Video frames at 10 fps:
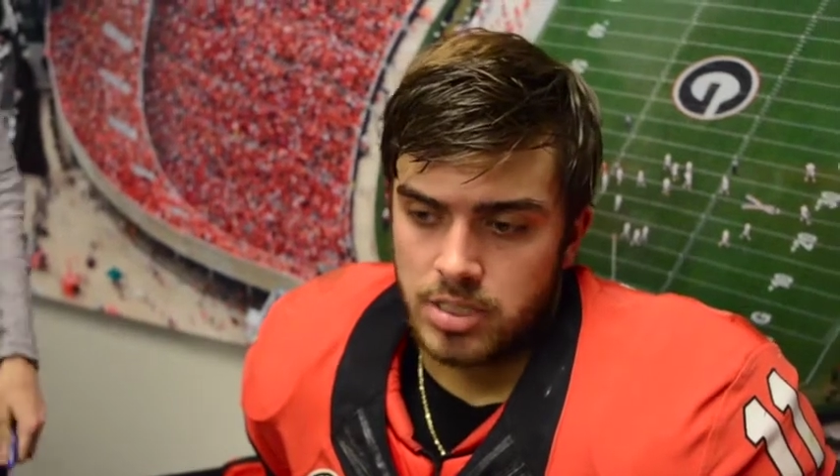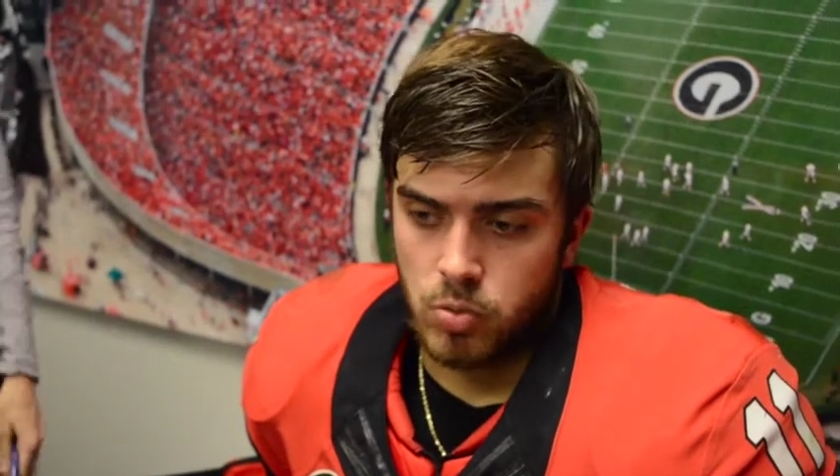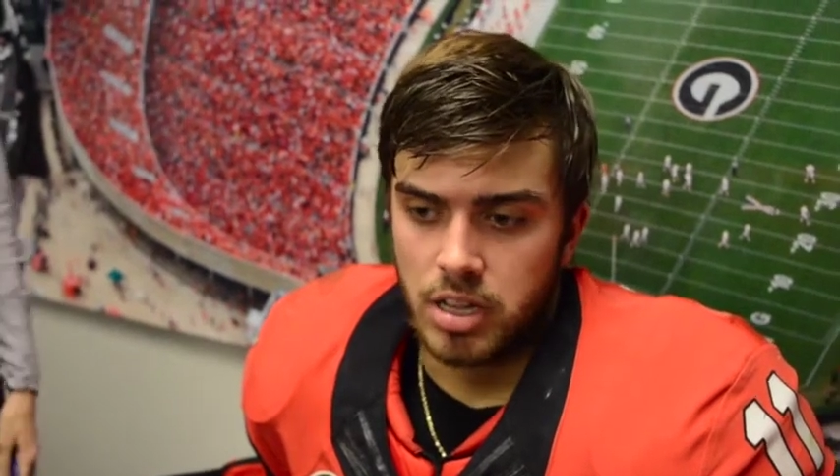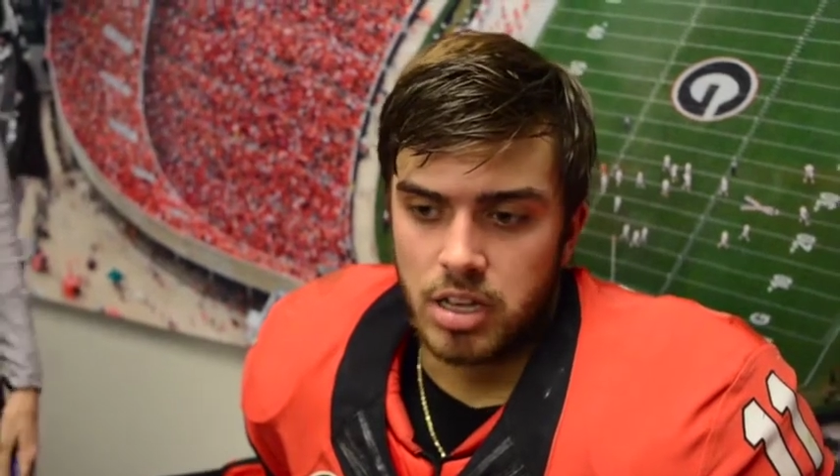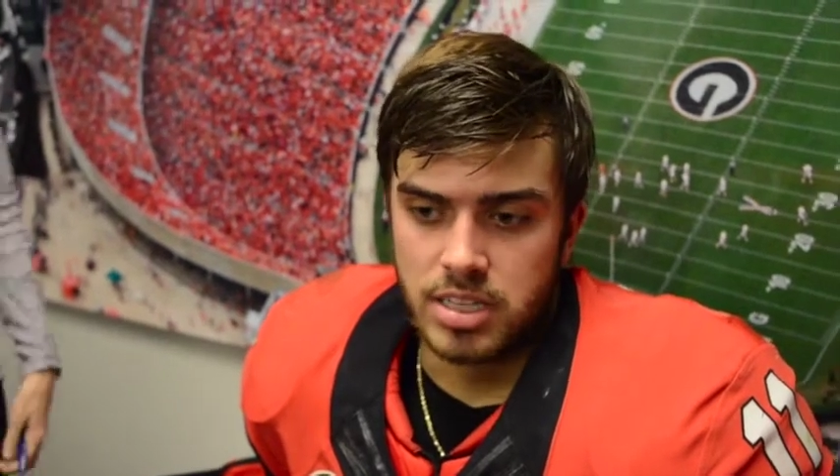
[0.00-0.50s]

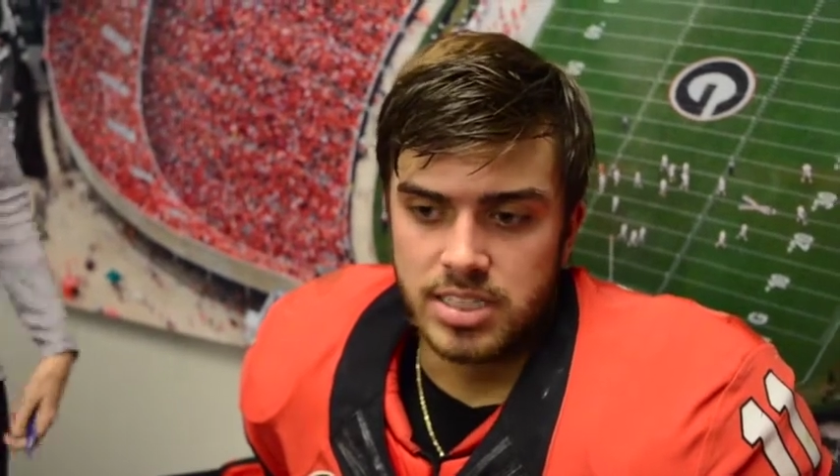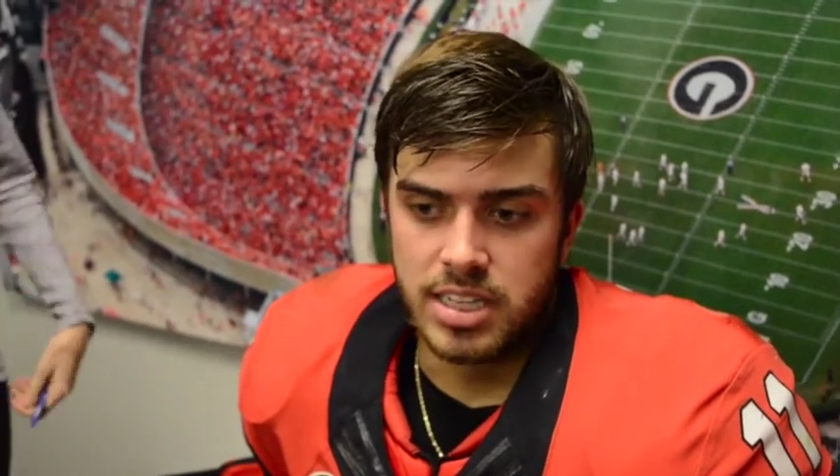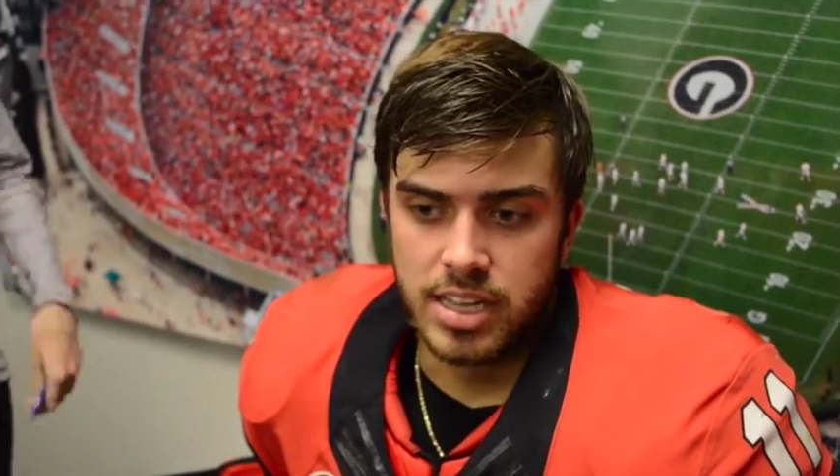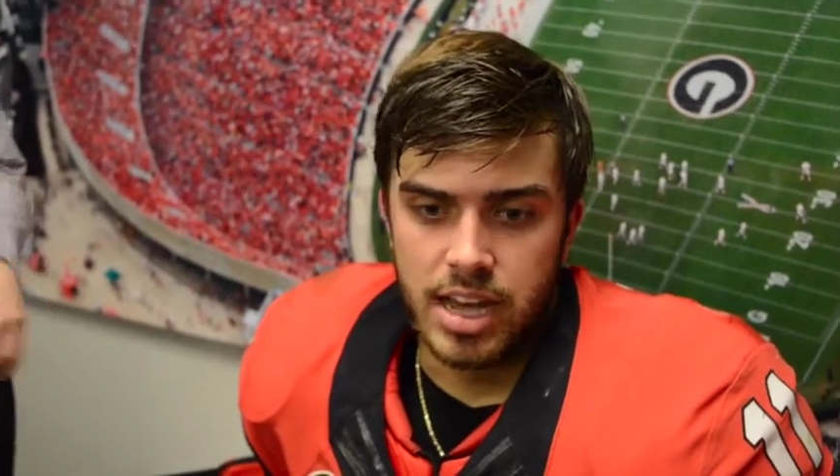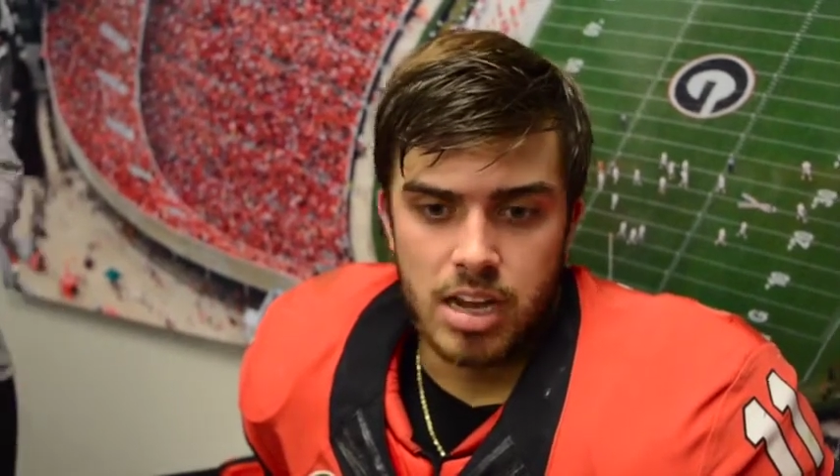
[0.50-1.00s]
it's really good to
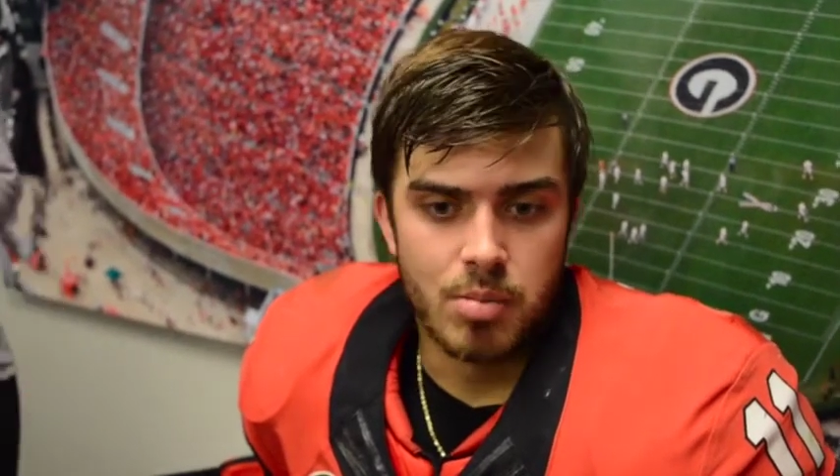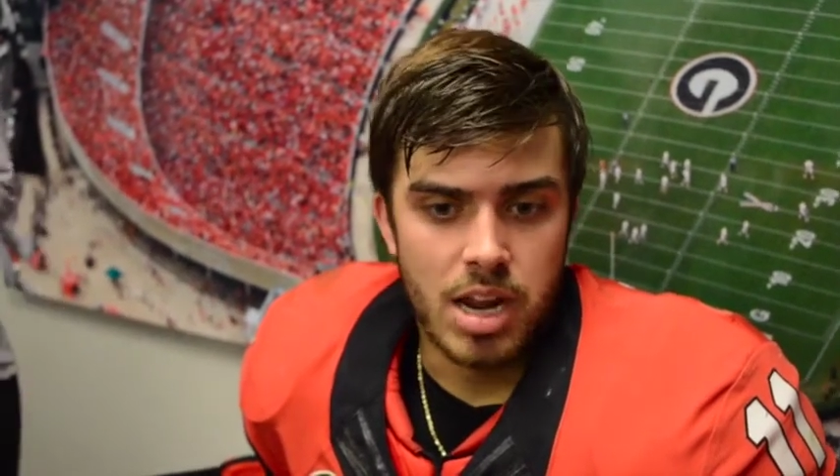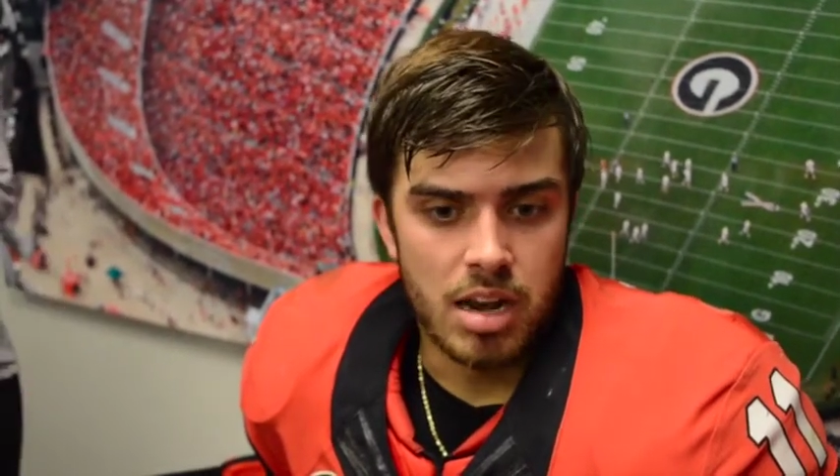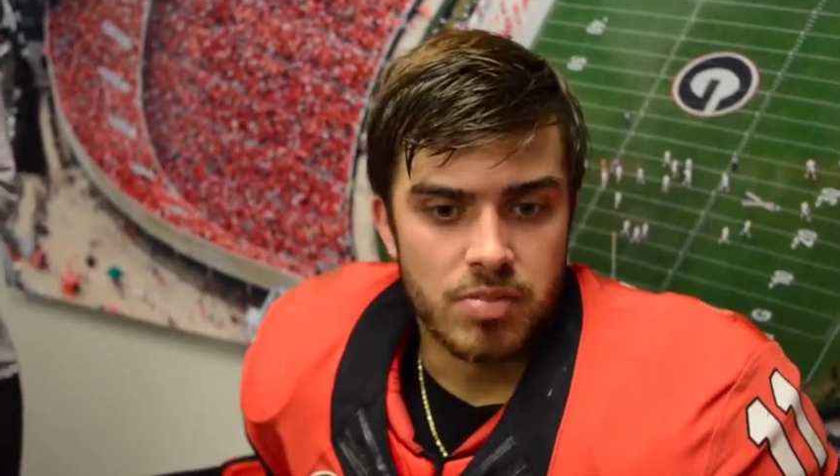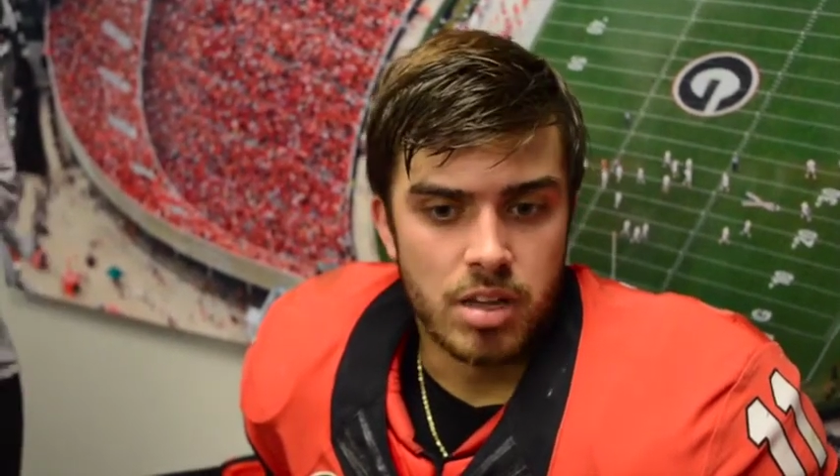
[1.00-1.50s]
see that
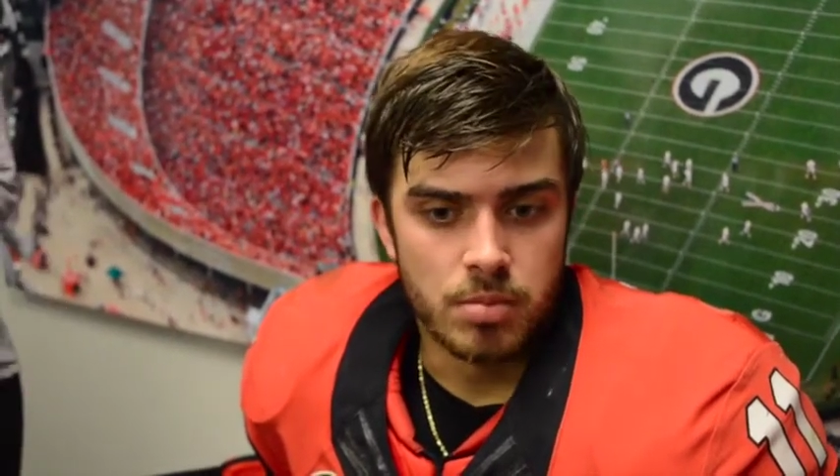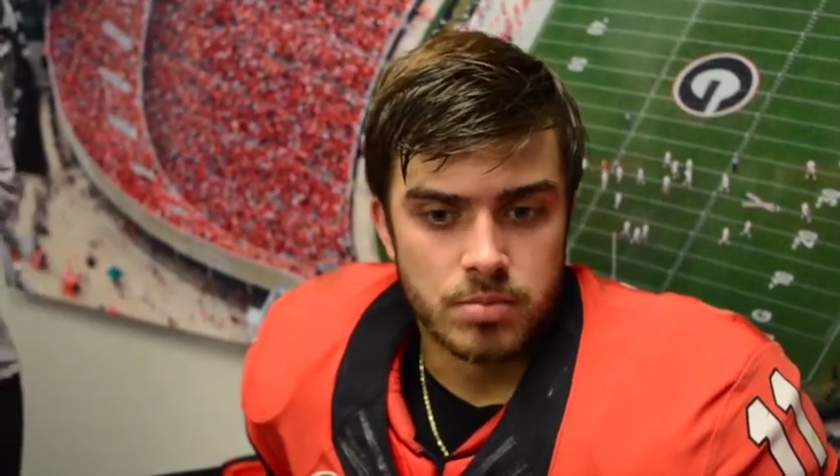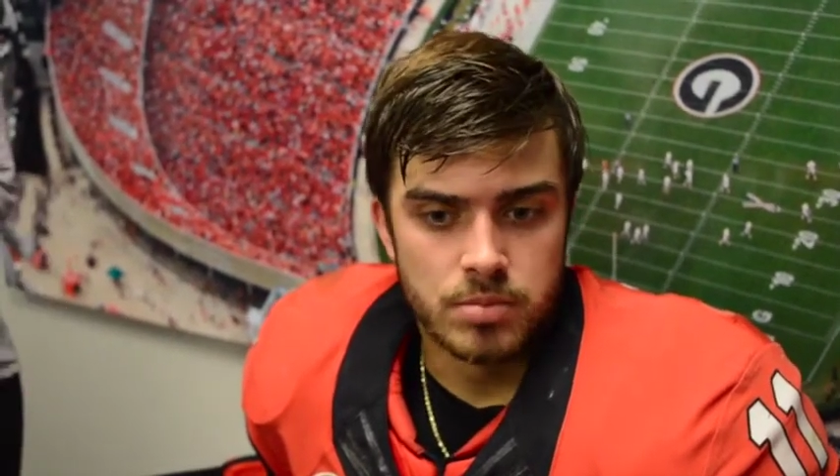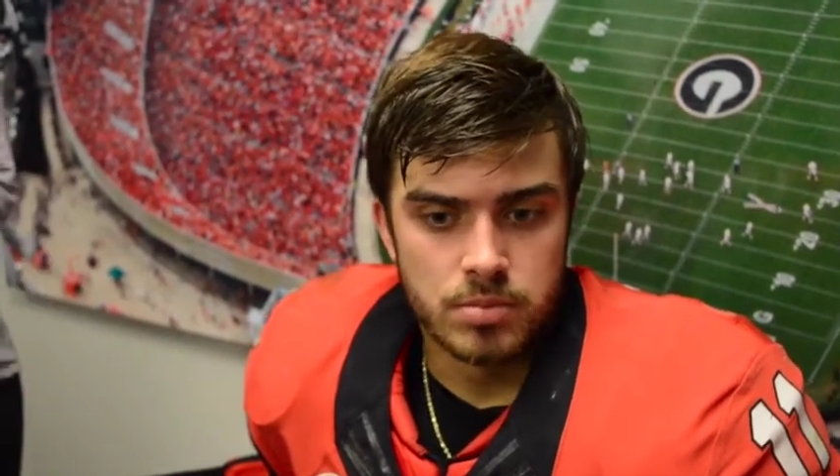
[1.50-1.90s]
coming out of him.